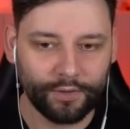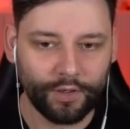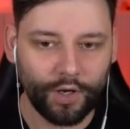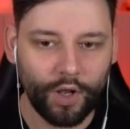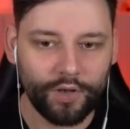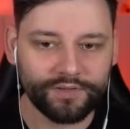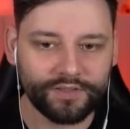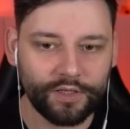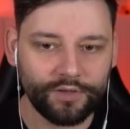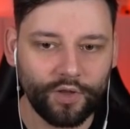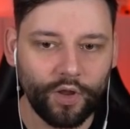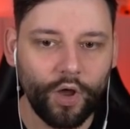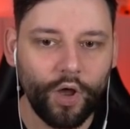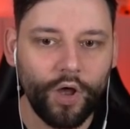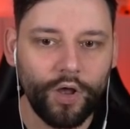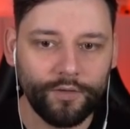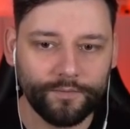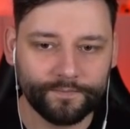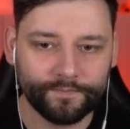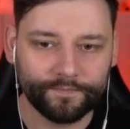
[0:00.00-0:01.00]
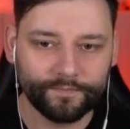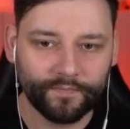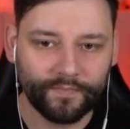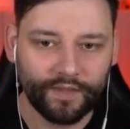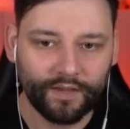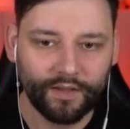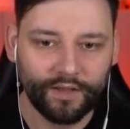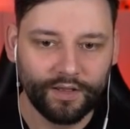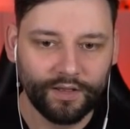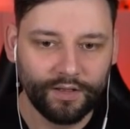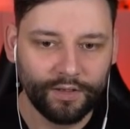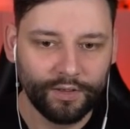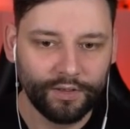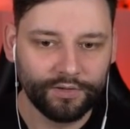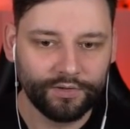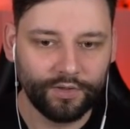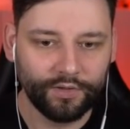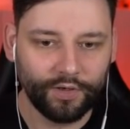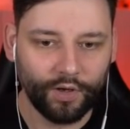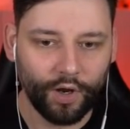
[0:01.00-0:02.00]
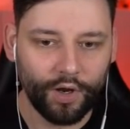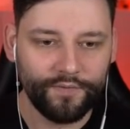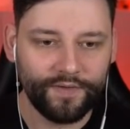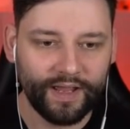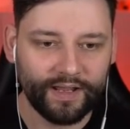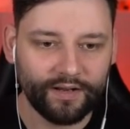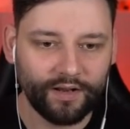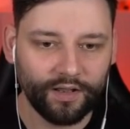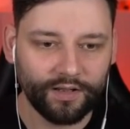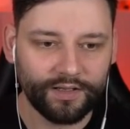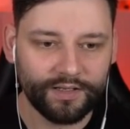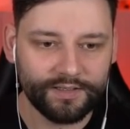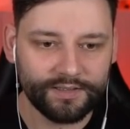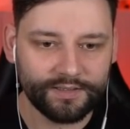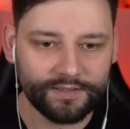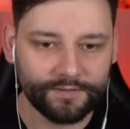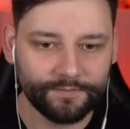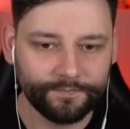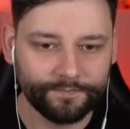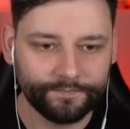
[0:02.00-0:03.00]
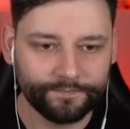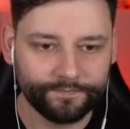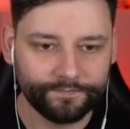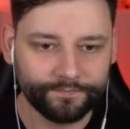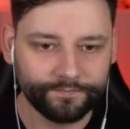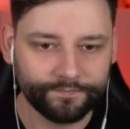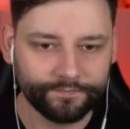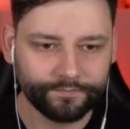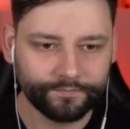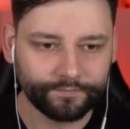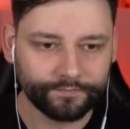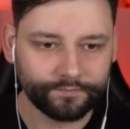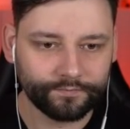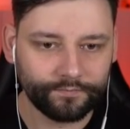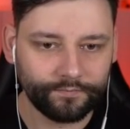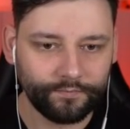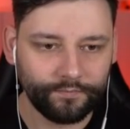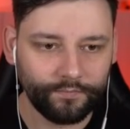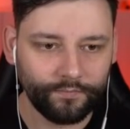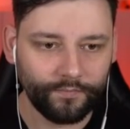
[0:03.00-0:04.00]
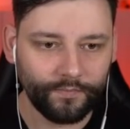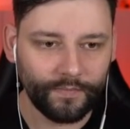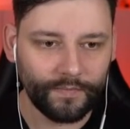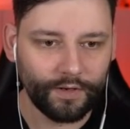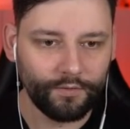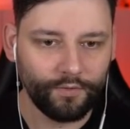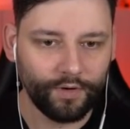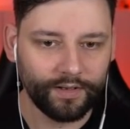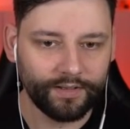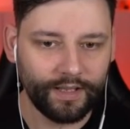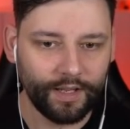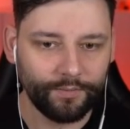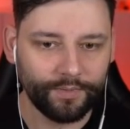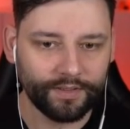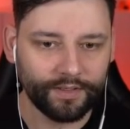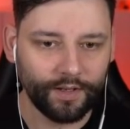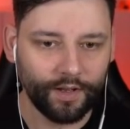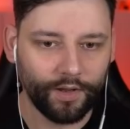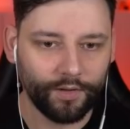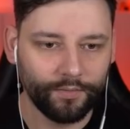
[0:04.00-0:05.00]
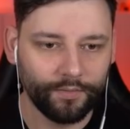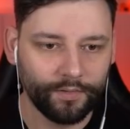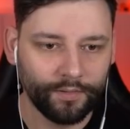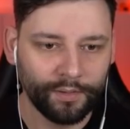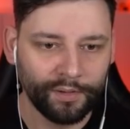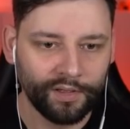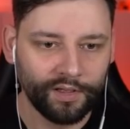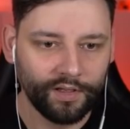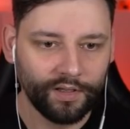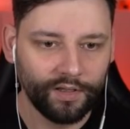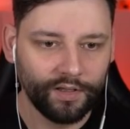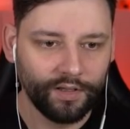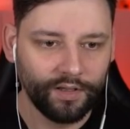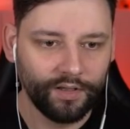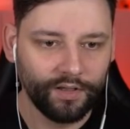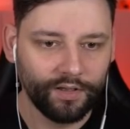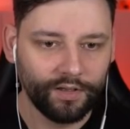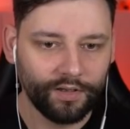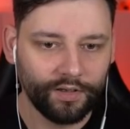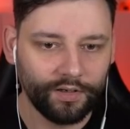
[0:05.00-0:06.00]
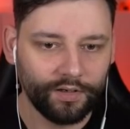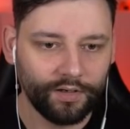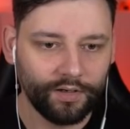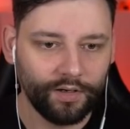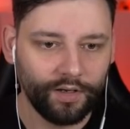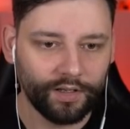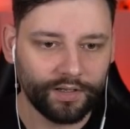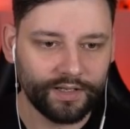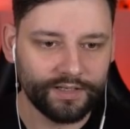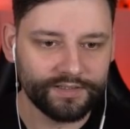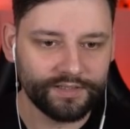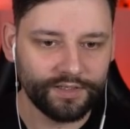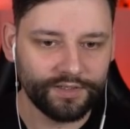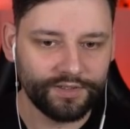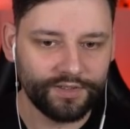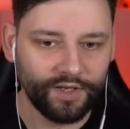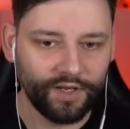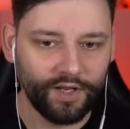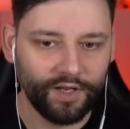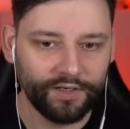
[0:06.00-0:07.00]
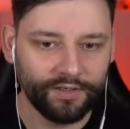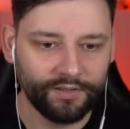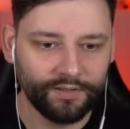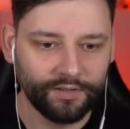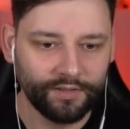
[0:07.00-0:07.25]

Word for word: Close the door! Did overhead lockers? Right, there we go. Lockers are done.